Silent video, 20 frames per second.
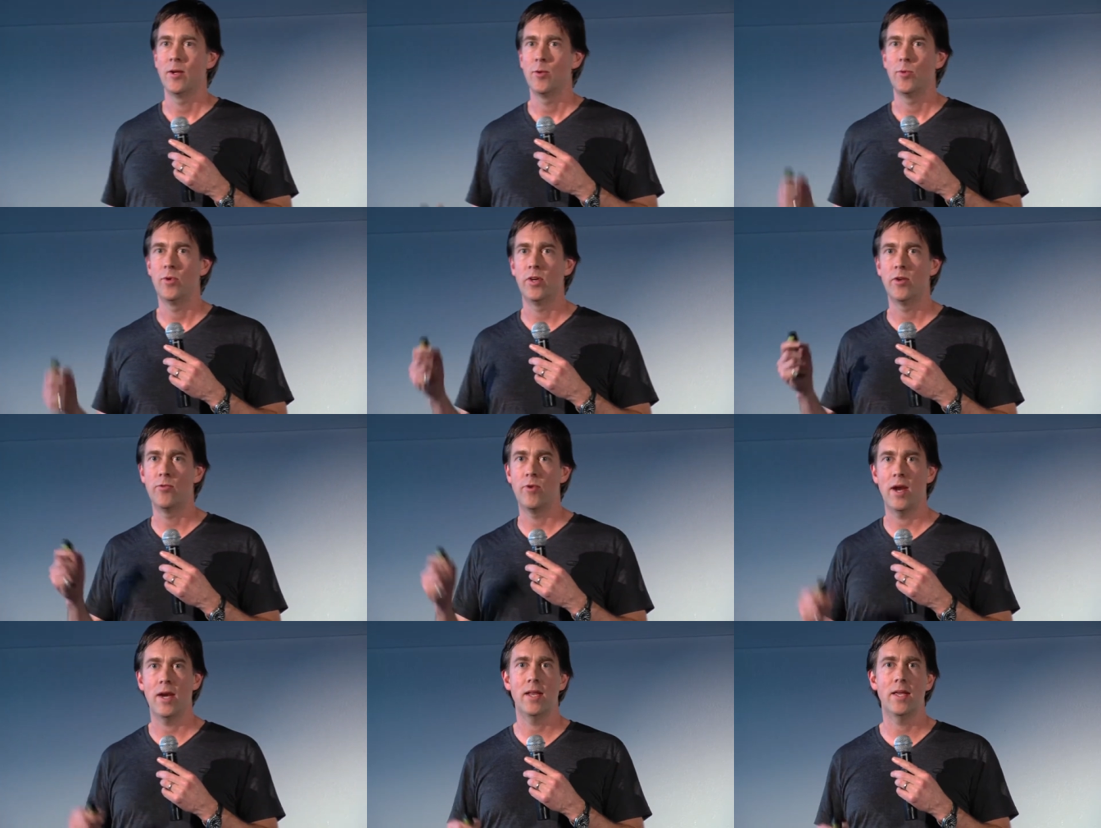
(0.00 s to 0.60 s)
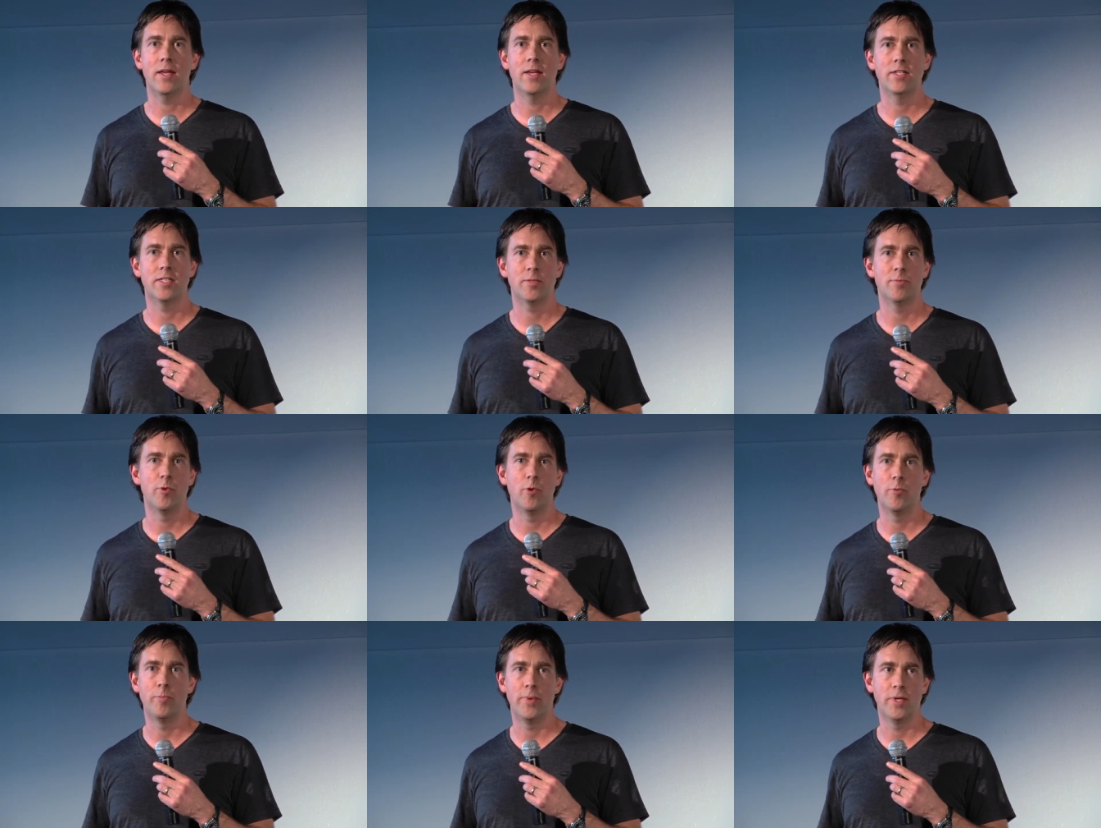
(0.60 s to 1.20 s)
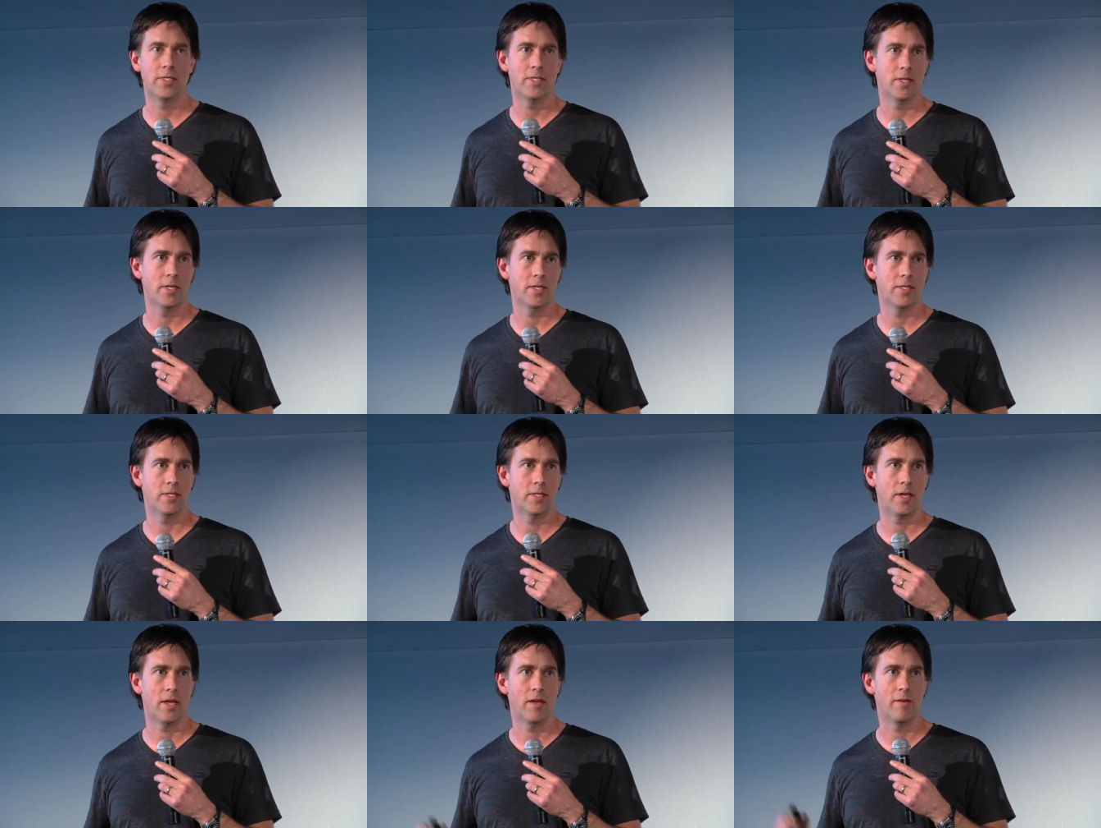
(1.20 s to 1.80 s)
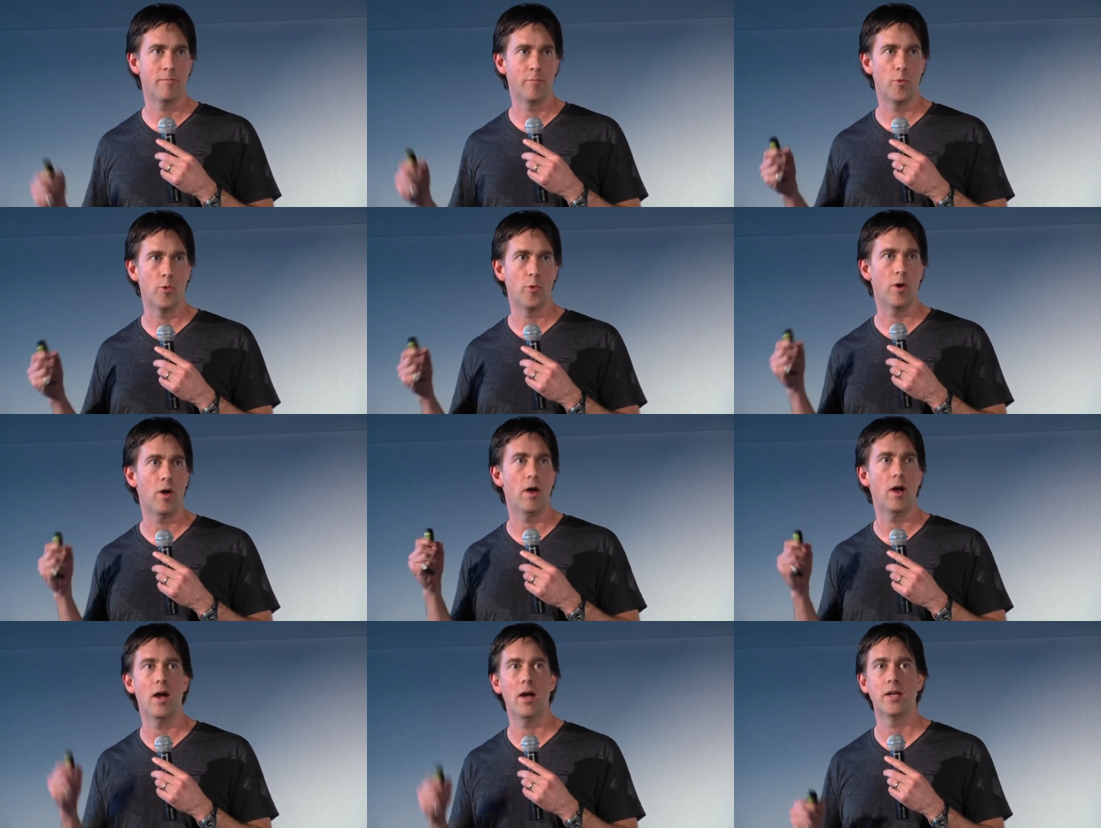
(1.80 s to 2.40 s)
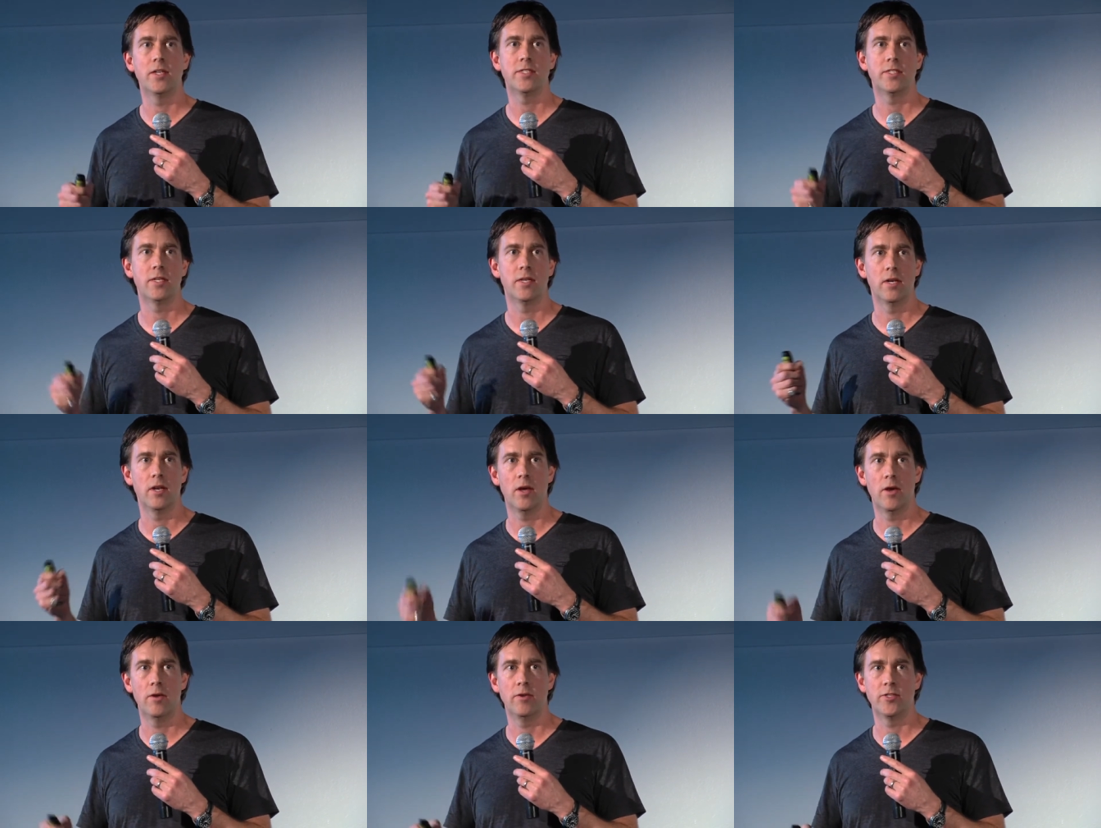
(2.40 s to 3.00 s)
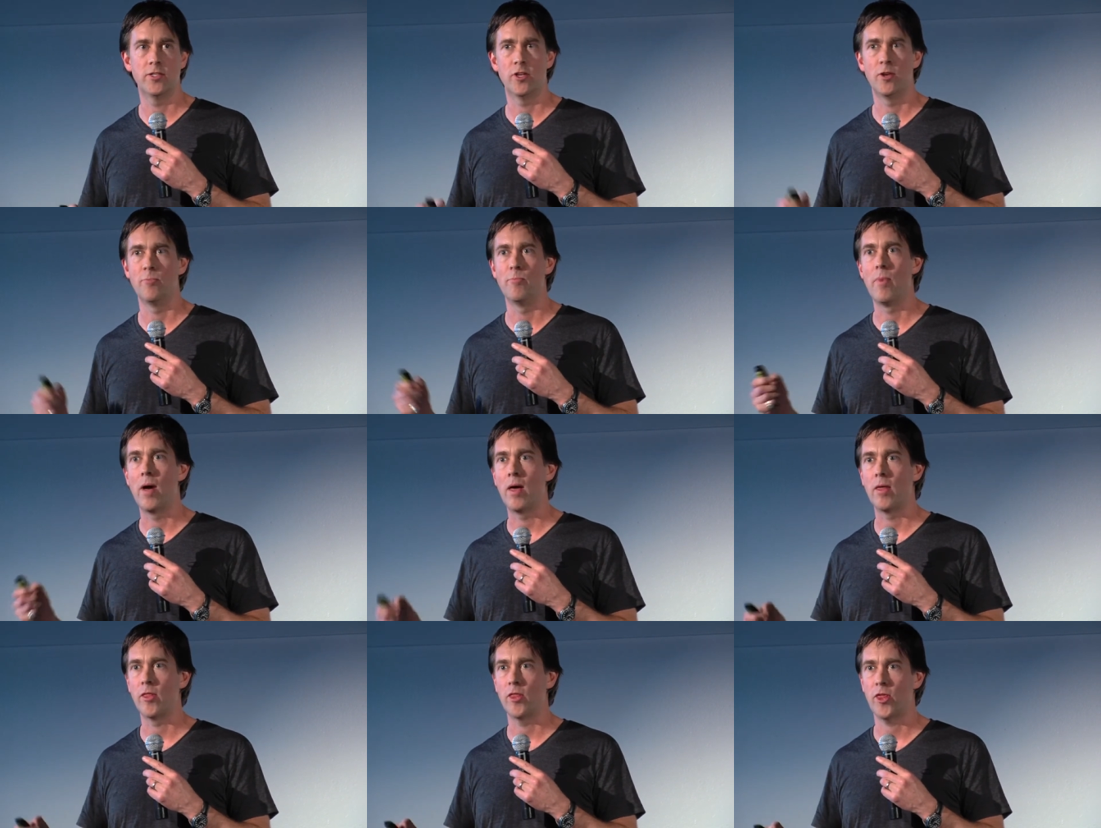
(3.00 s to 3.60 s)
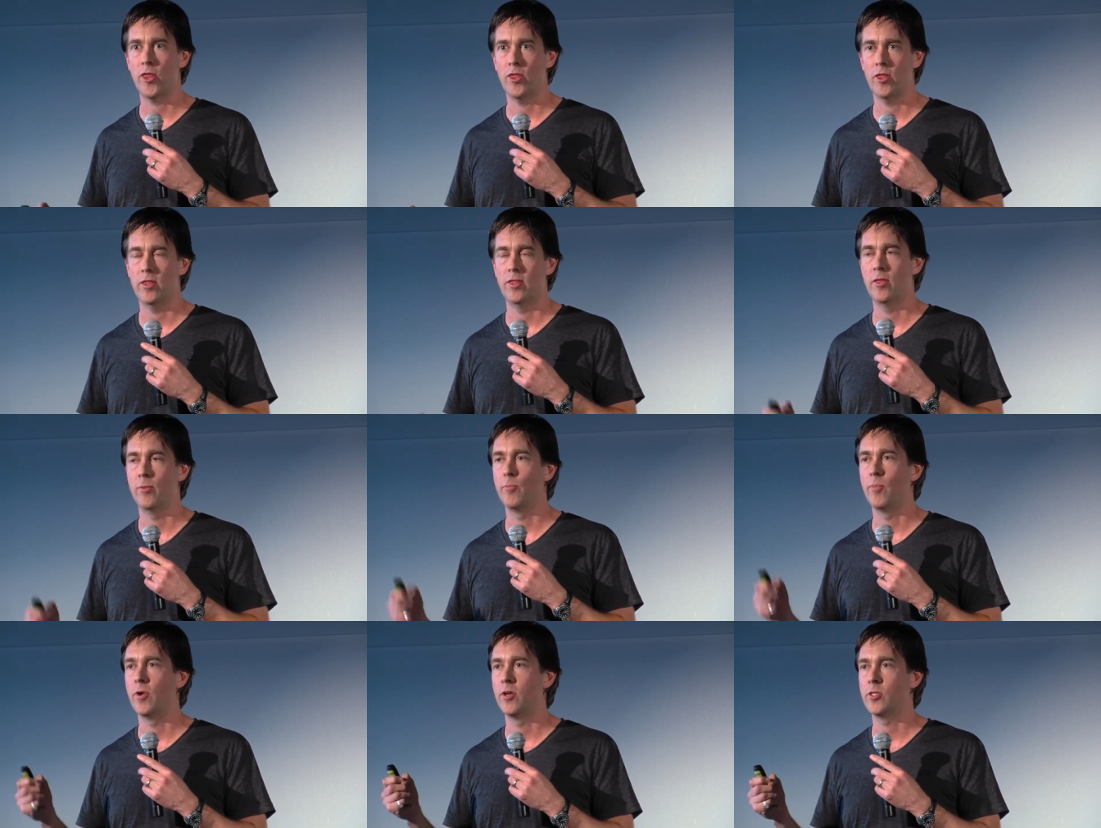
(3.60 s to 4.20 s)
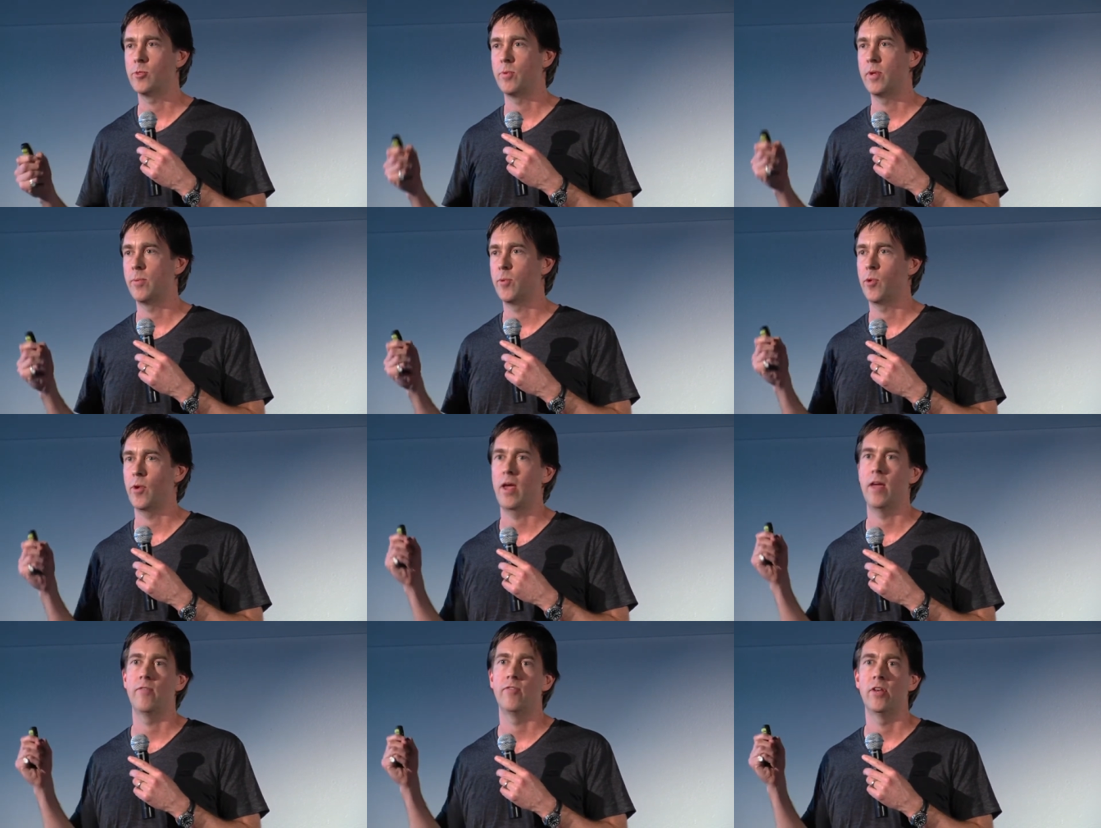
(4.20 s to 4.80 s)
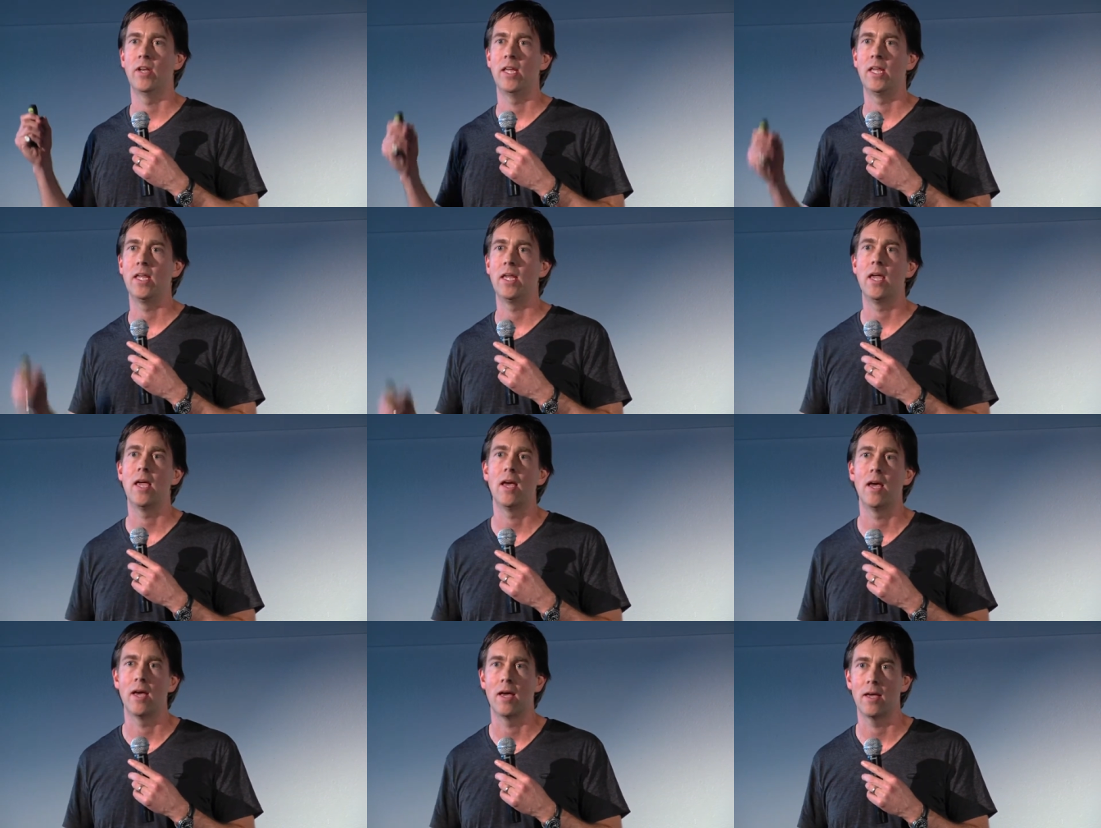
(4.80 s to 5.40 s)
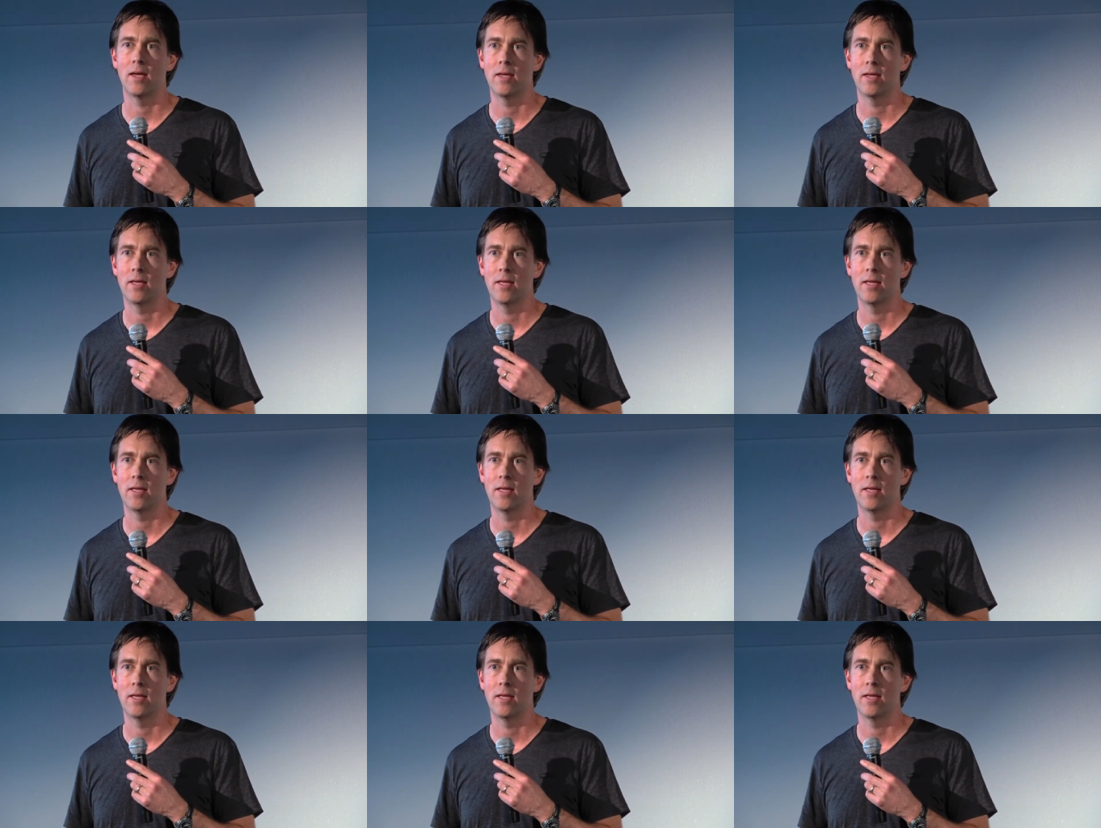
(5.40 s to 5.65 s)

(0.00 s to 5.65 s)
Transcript: when you're running a small business, you have more highs and lows in a month than most people have in a year.